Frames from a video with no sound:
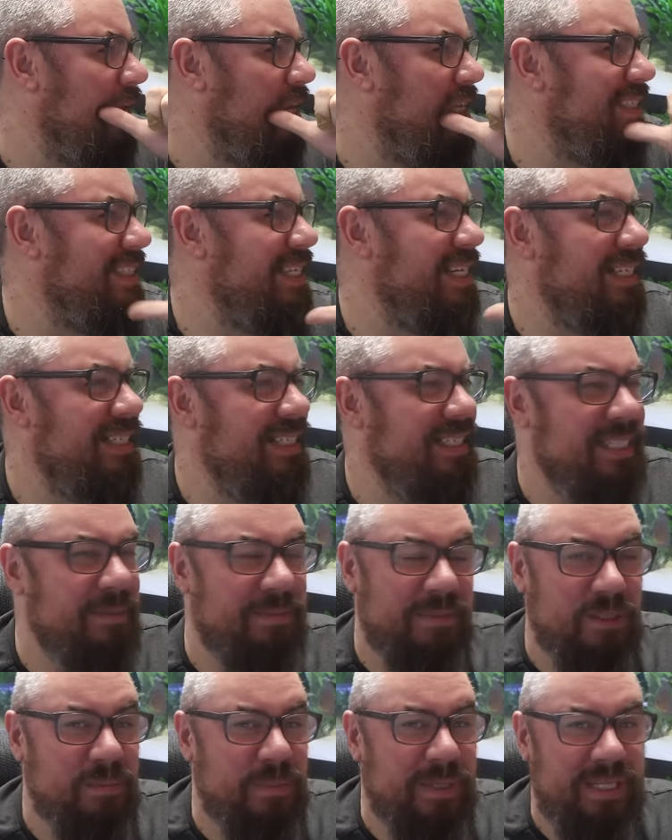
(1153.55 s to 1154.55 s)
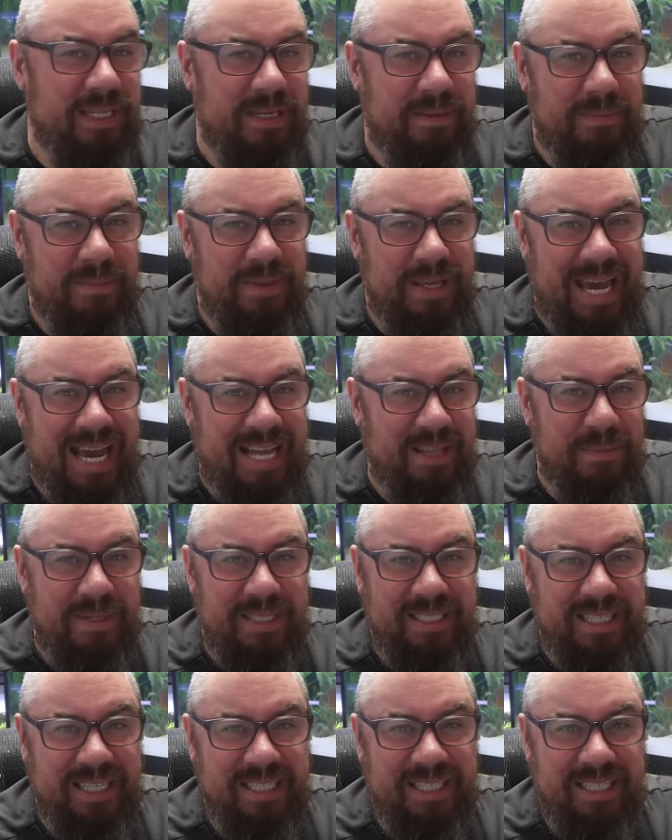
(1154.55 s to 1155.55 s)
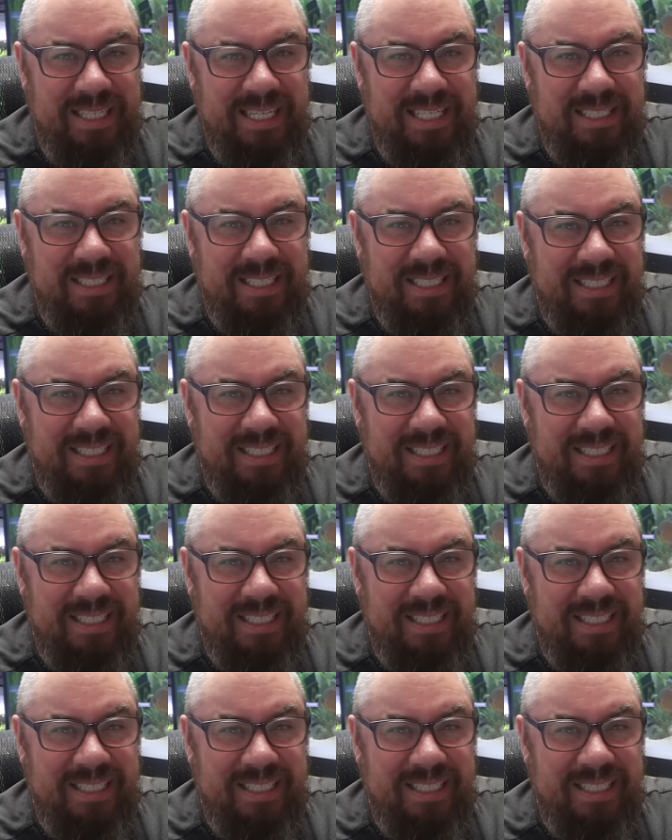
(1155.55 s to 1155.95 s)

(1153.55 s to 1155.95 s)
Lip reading: Certainly seemed to speed up the admin side of things,